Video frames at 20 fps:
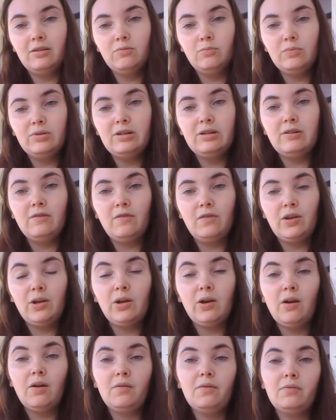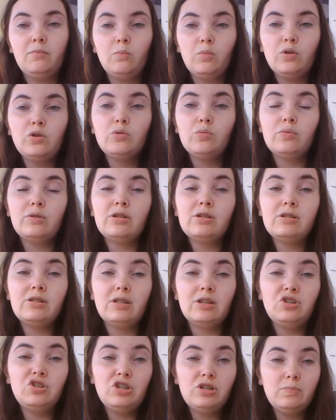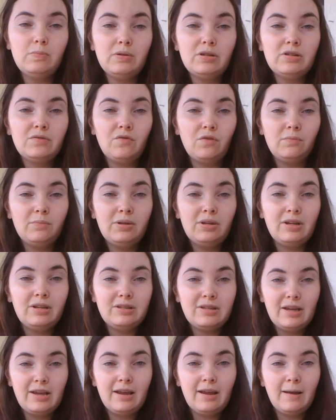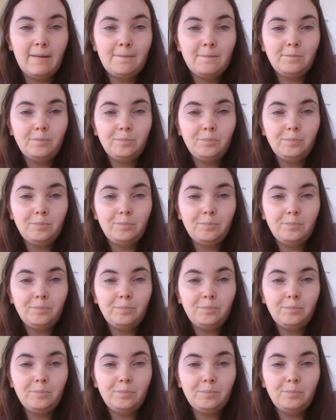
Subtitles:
we need to figure out which one is the cheapest for me to take.